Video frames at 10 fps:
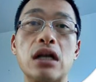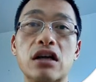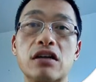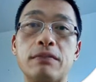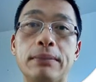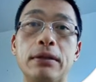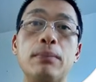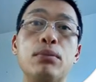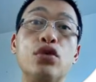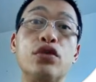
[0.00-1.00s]
a lot of people
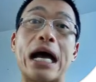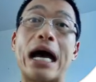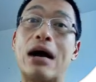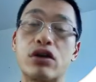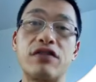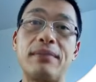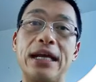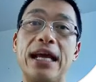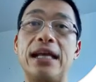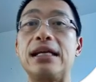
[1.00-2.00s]
moved out of
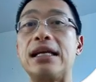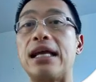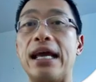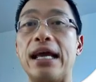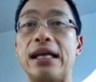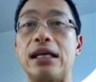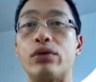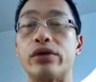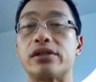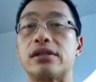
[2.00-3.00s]
Manhattan and there
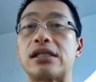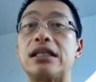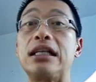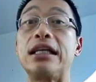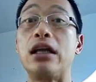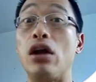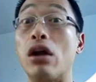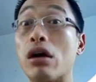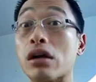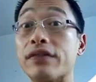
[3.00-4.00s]
was suddenly a
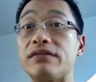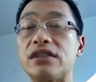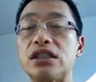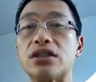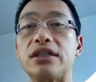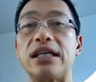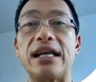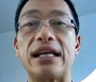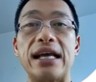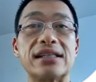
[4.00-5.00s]
lot of inventory,
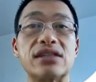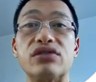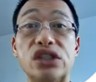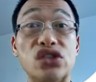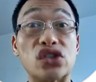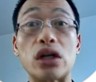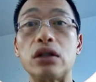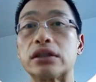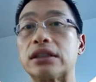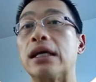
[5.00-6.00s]
and as a
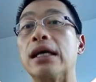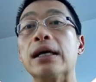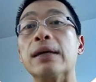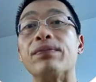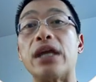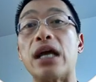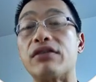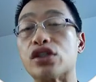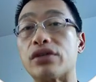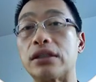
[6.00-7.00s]
result the
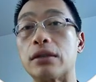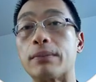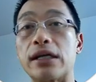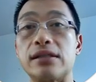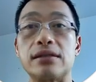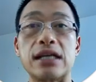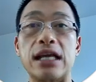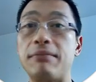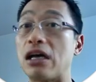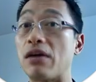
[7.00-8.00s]
average rental prices
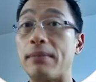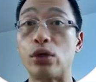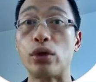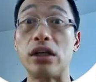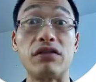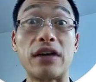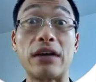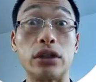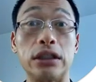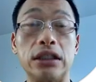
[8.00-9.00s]
came down by
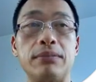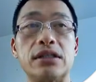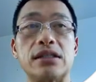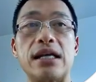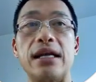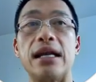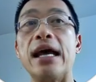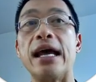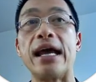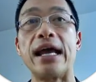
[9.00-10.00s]
25 or 30%.
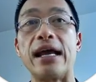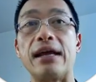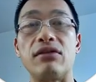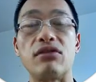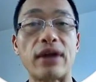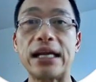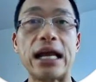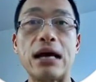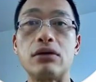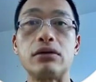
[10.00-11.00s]
And right
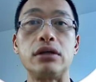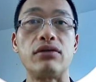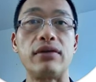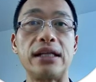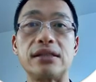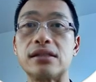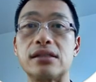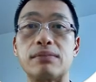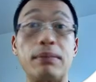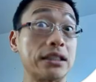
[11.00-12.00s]
now the
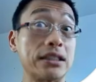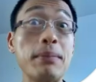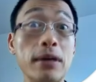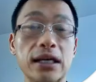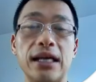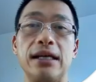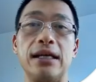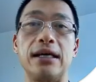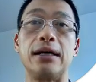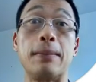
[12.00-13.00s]
rents picked up again
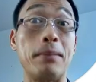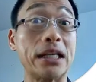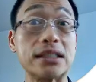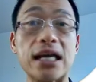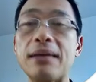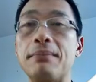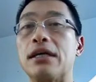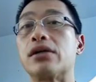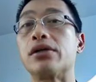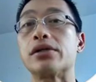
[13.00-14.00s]
big time,
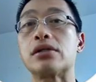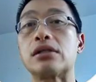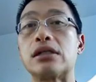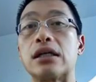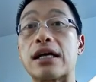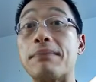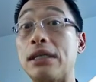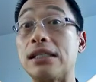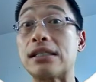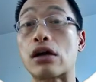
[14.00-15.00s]
because
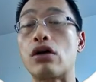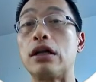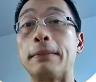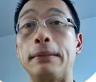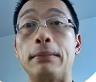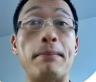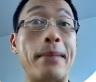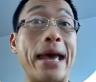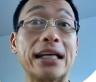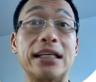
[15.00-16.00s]
companies are calling people
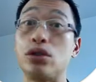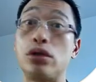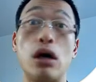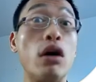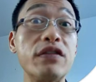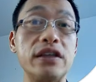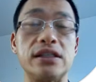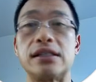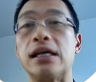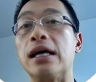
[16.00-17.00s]
back into the
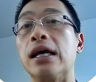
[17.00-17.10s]
office.